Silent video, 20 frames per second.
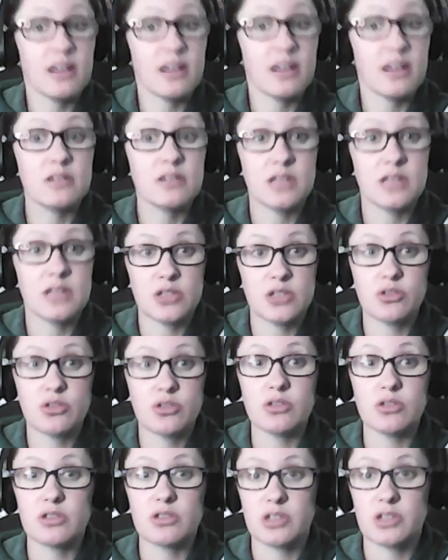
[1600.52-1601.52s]
That's true.
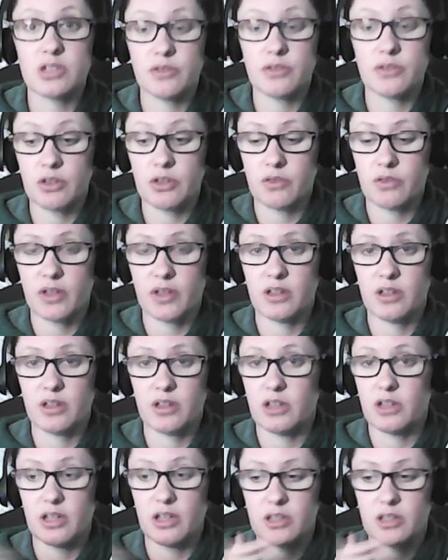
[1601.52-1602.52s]
There's stuff you can find there
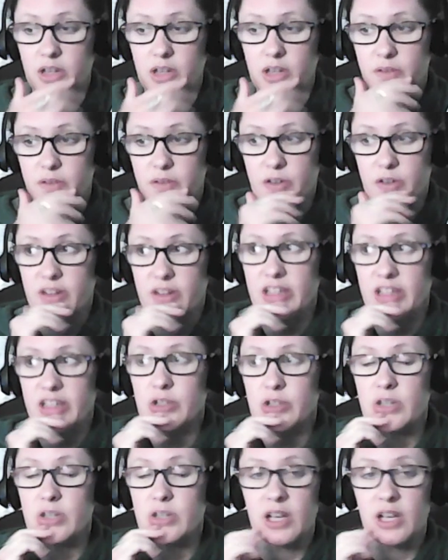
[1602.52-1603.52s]
you can't find it. And they
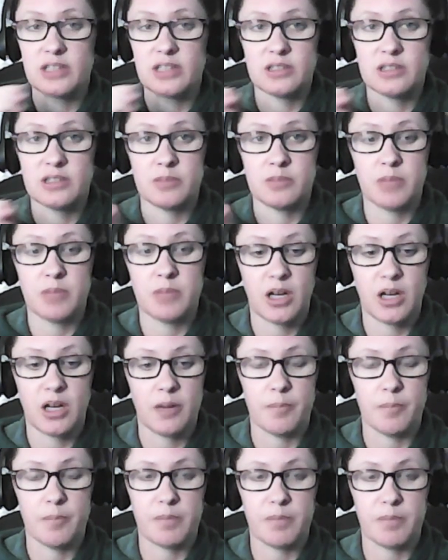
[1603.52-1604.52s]
do the custom
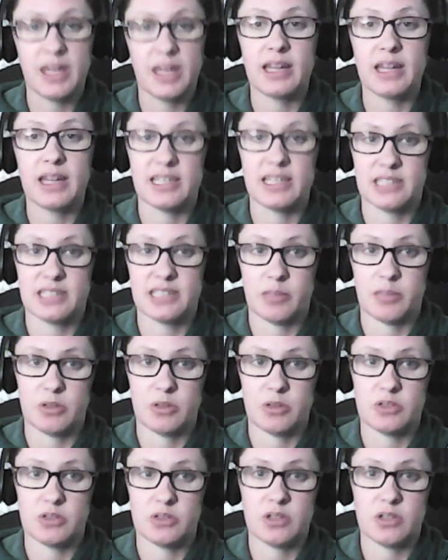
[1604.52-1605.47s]
kid lightsabers,